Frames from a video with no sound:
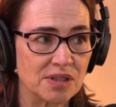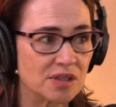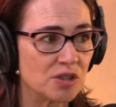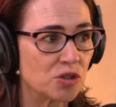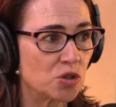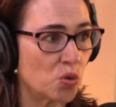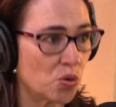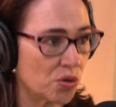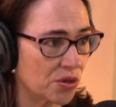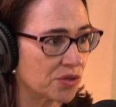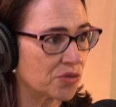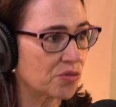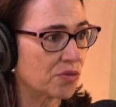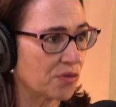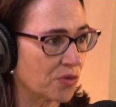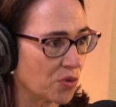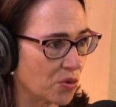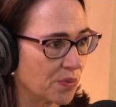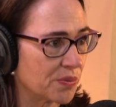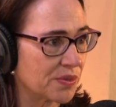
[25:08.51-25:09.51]
the Dawkins
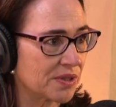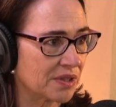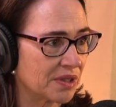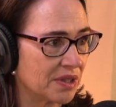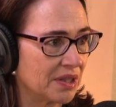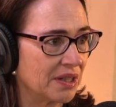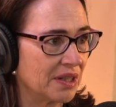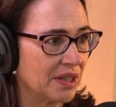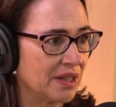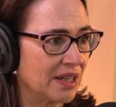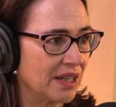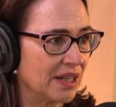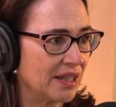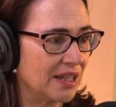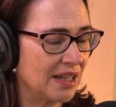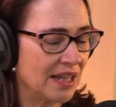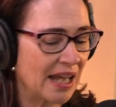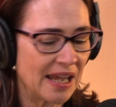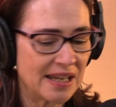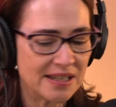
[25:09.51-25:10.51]
reforms in
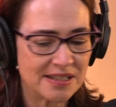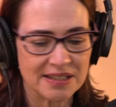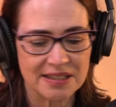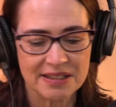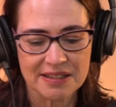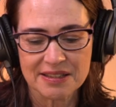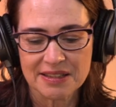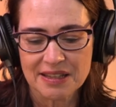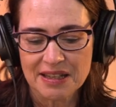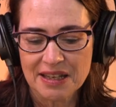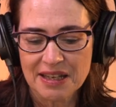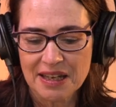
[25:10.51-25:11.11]
the 80s.